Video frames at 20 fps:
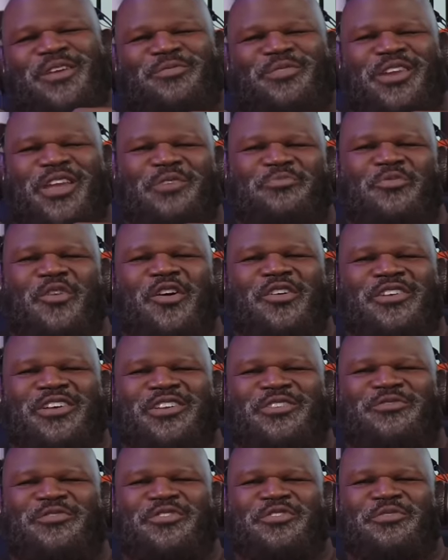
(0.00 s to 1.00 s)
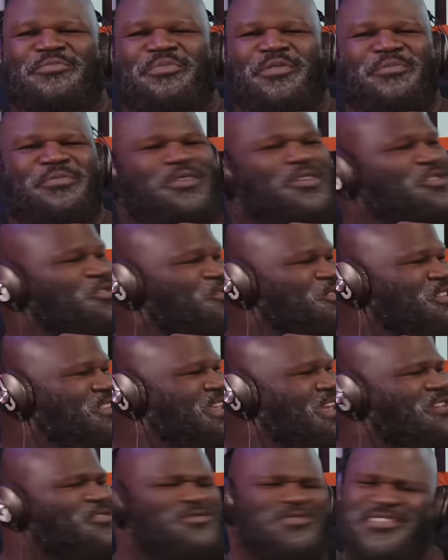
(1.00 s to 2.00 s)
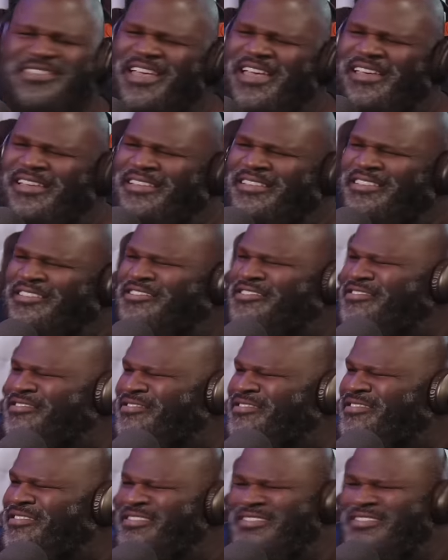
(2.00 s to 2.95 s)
when they walk in the room, people go, who's that? Who's that? You know,